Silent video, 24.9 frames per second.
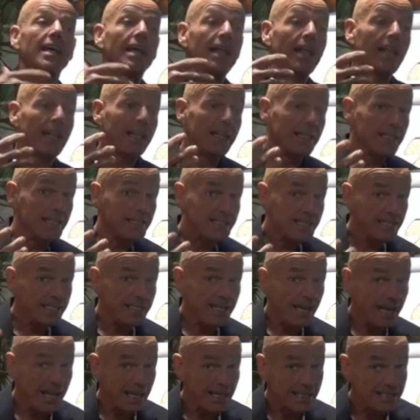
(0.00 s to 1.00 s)
health
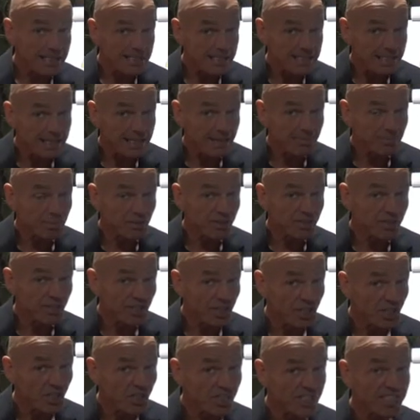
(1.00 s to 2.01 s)
enhancing
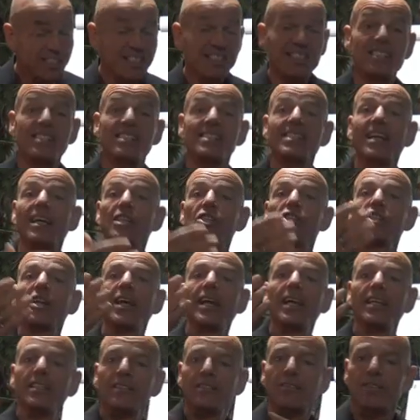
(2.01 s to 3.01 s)
procedures such
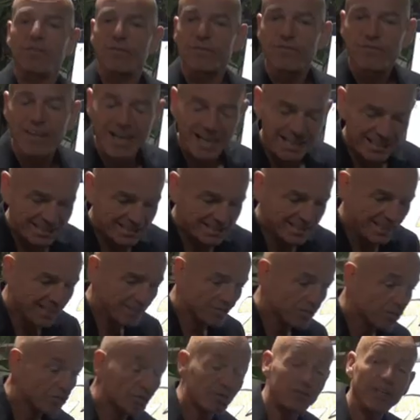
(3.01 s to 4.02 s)
as
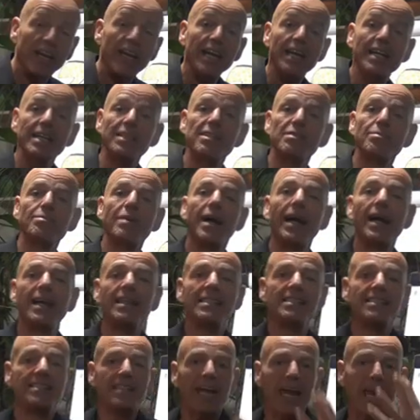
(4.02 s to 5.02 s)
fasting. So today is
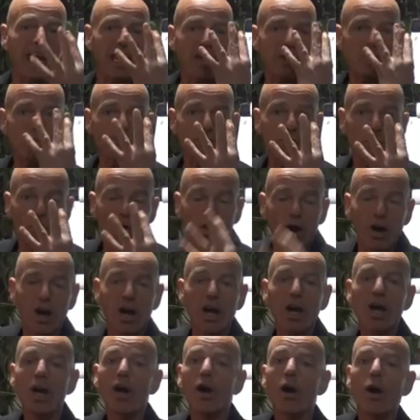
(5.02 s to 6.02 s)
my day
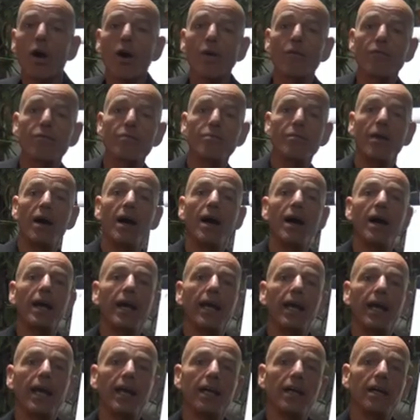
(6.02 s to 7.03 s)
4 of
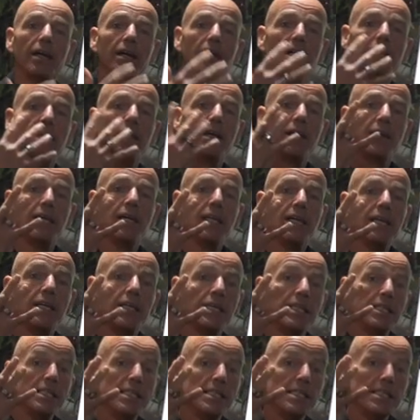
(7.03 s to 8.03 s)
my
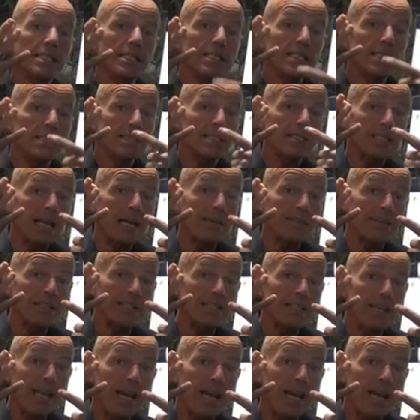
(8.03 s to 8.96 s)
7